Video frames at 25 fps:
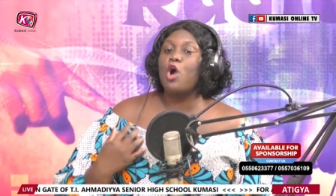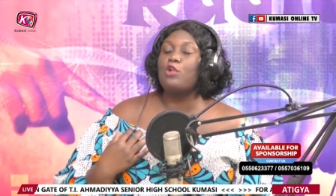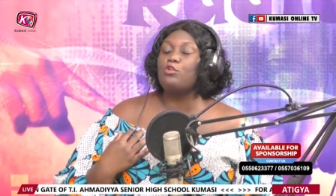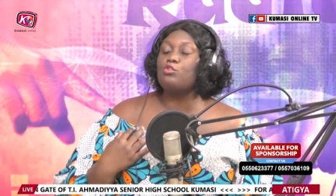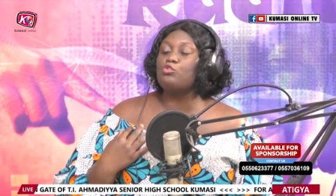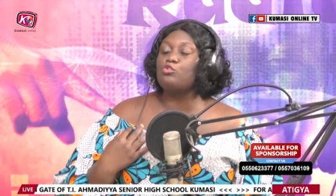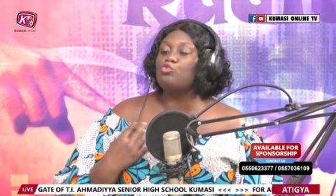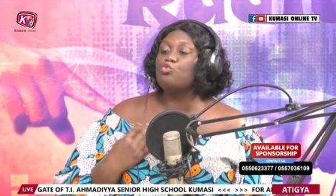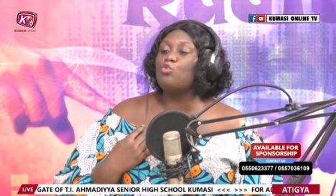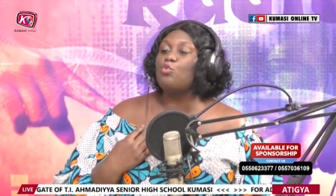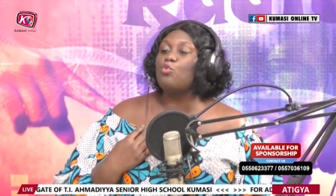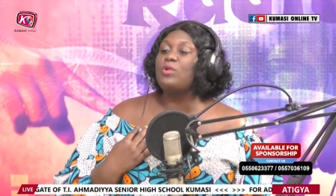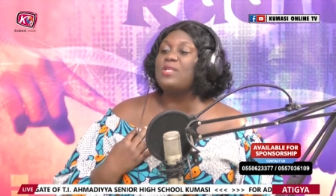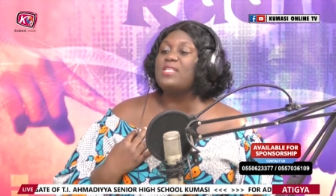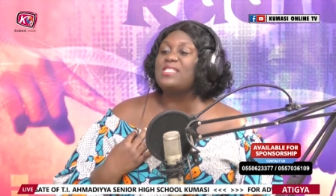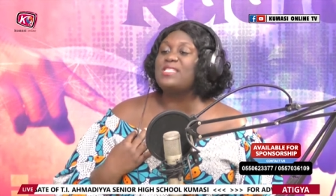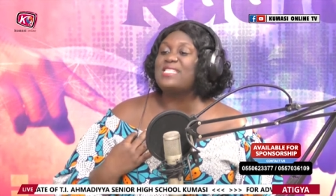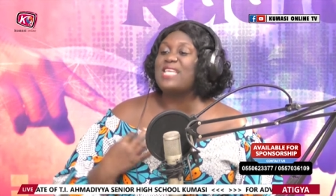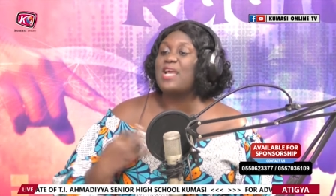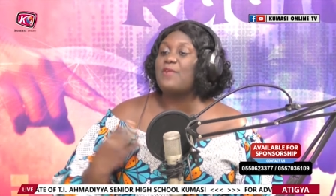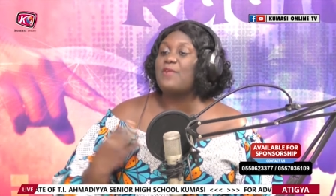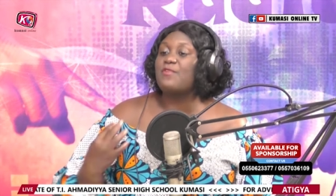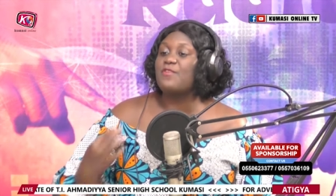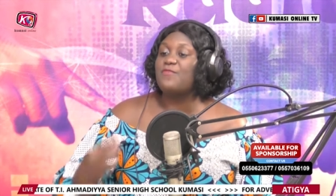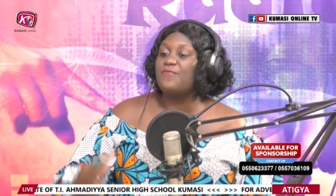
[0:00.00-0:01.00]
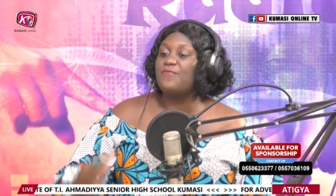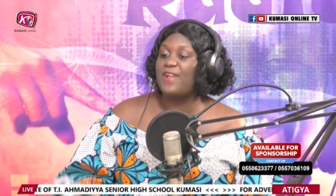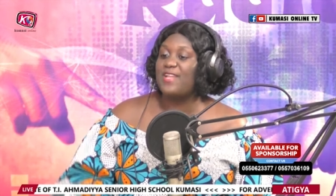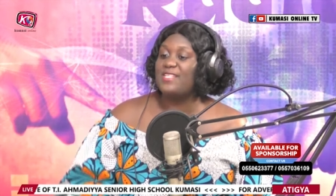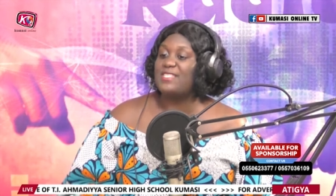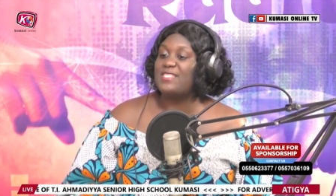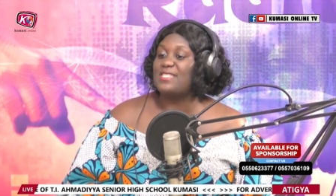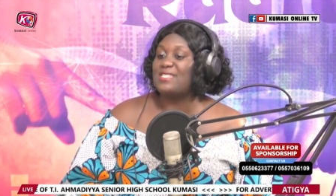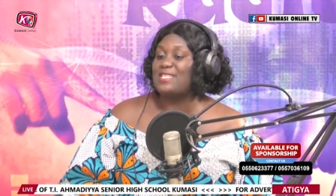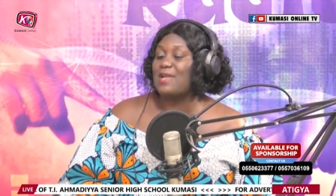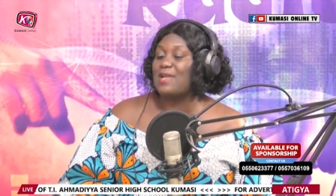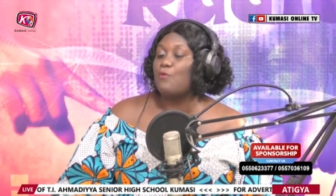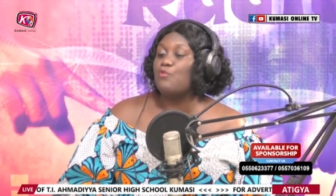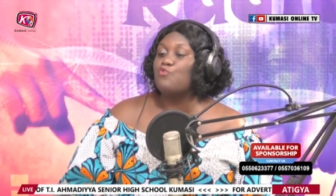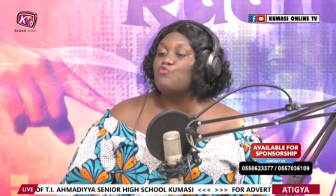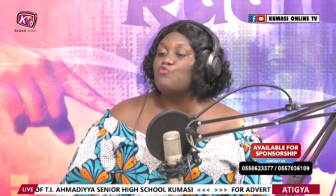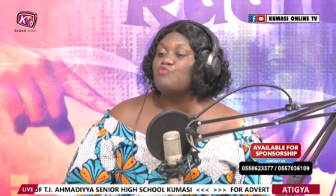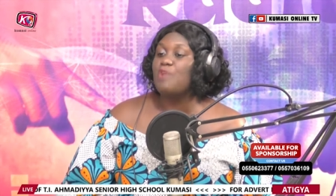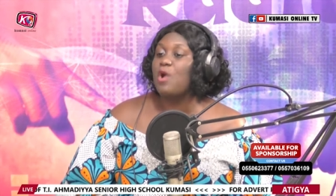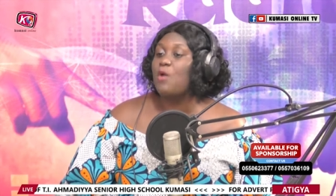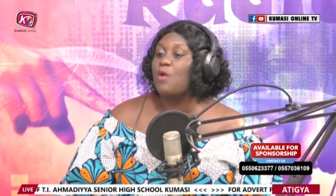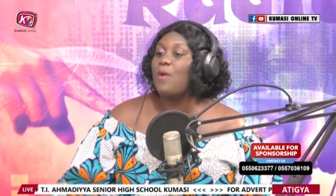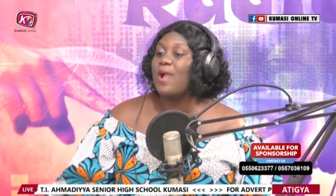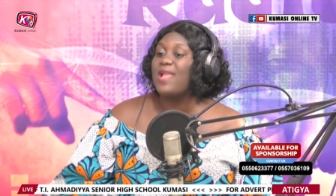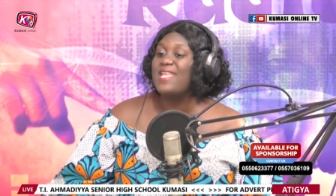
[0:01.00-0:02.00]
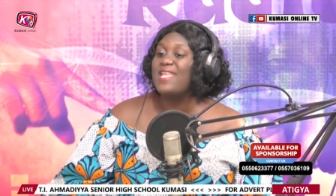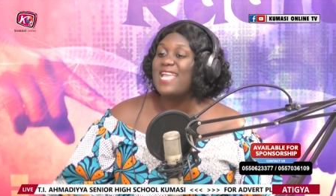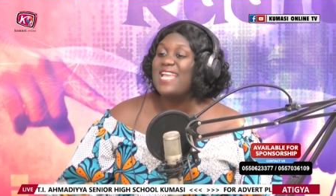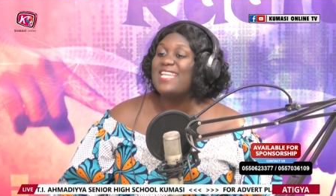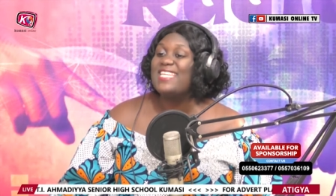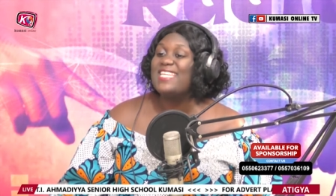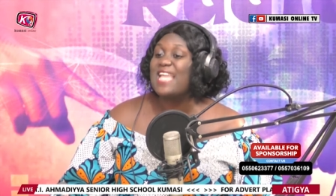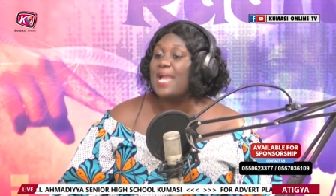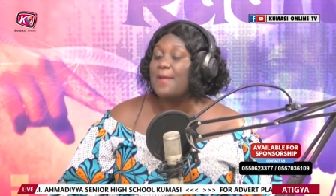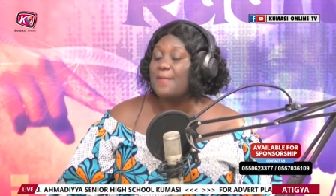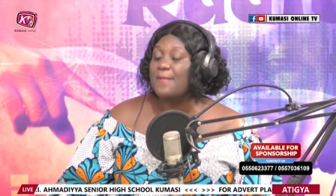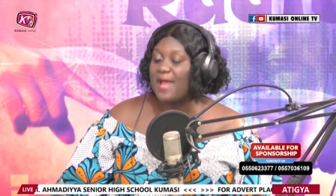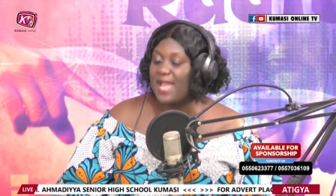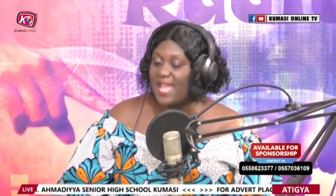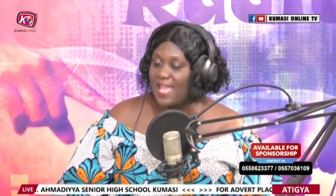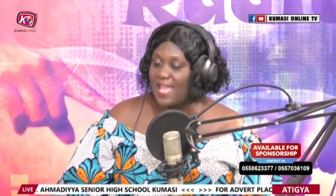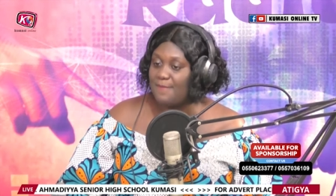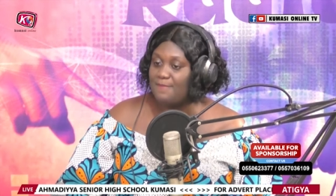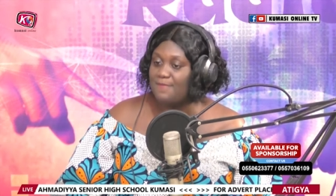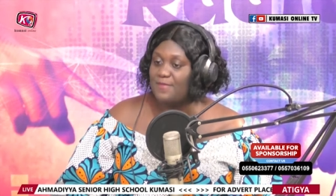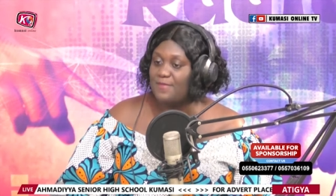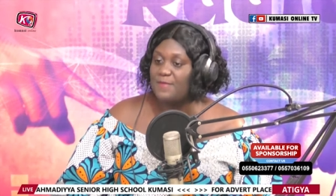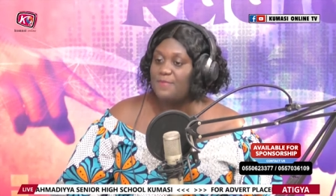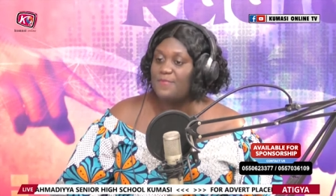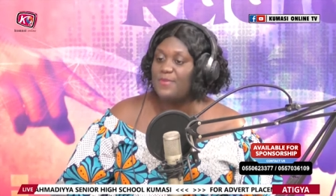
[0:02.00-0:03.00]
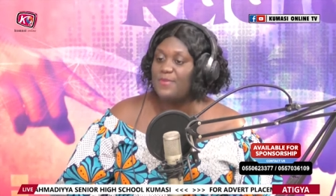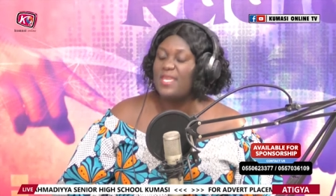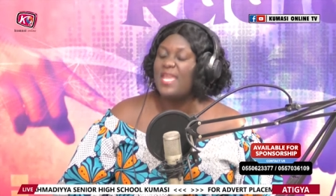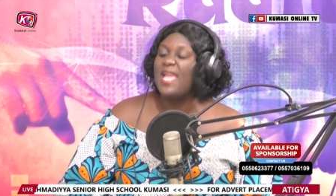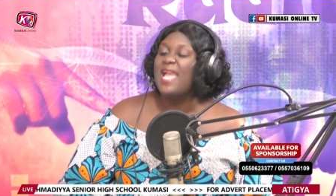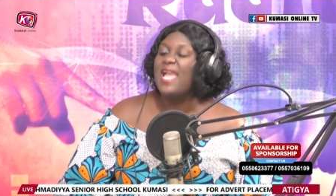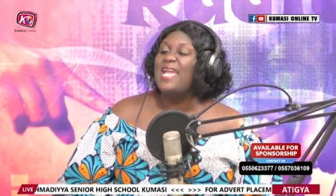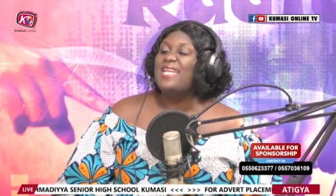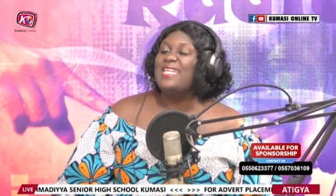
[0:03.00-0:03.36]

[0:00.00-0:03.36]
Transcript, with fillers: so who the sacrifices are who do away di ama MPP